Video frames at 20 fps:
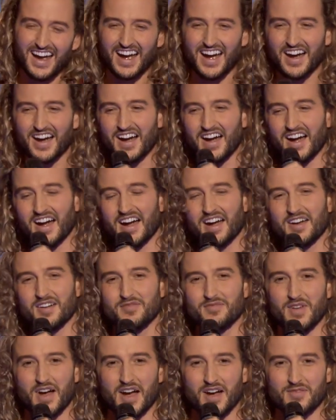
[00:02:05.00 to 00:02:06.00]

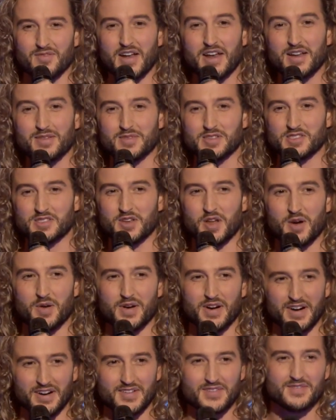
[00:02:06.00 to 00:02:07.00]
My name is
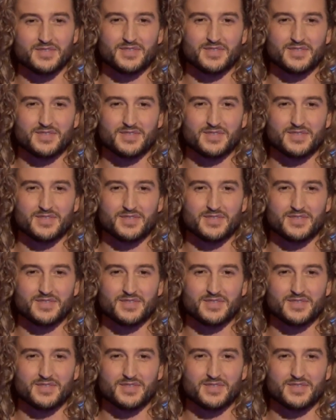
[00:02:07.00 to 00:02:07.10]
Noah.